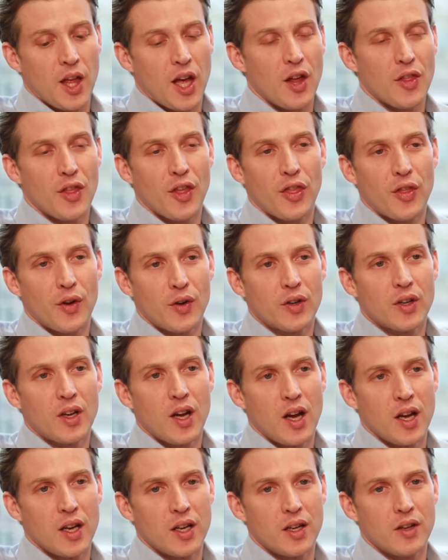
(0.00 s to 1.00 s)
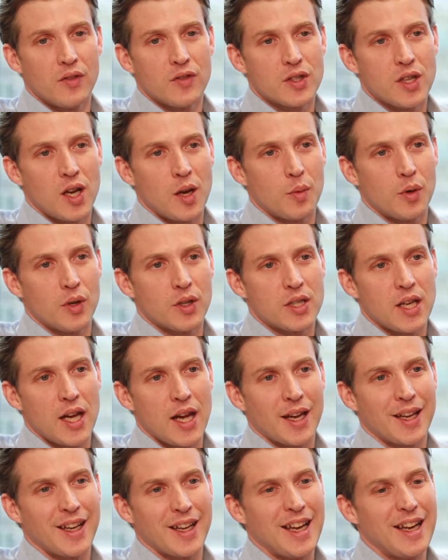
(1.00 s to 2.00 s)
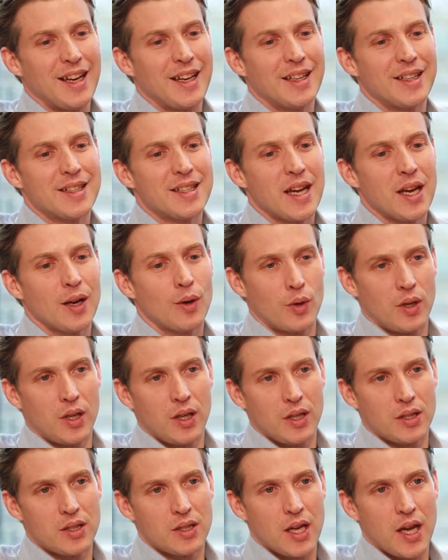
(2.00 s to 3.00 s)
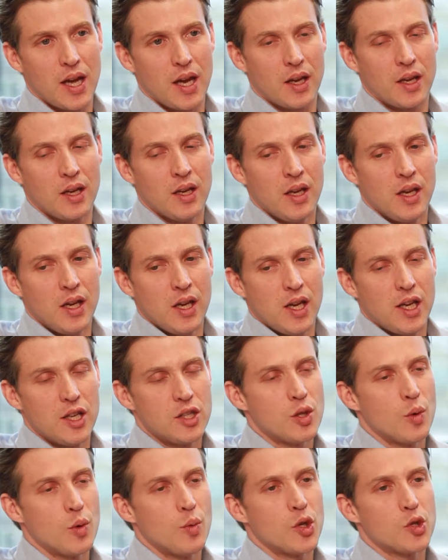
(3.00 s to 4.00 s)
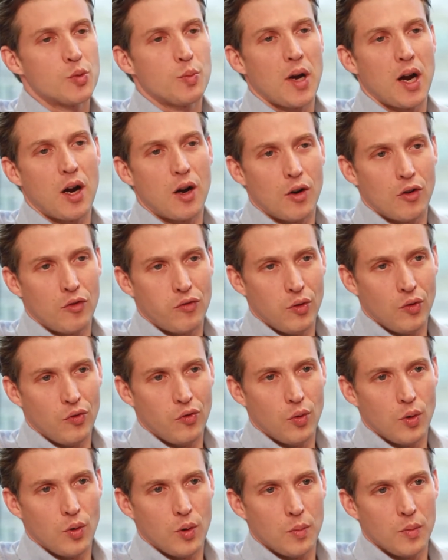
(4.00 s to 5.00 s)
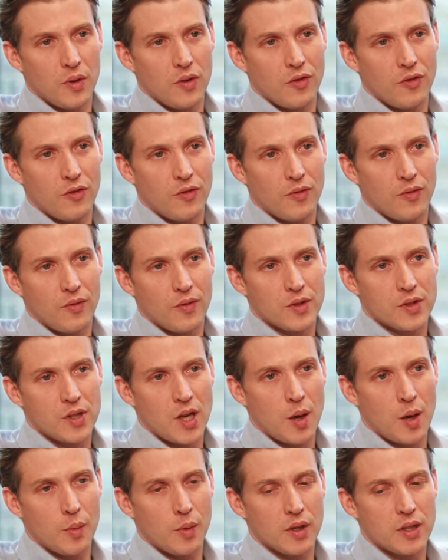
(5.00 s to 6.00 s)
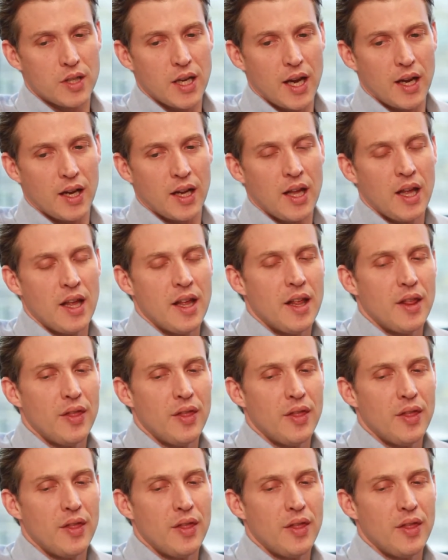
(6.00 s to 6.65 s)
The third kind of cyber attack, an integrity attack, is the most powerful form of cyber attack.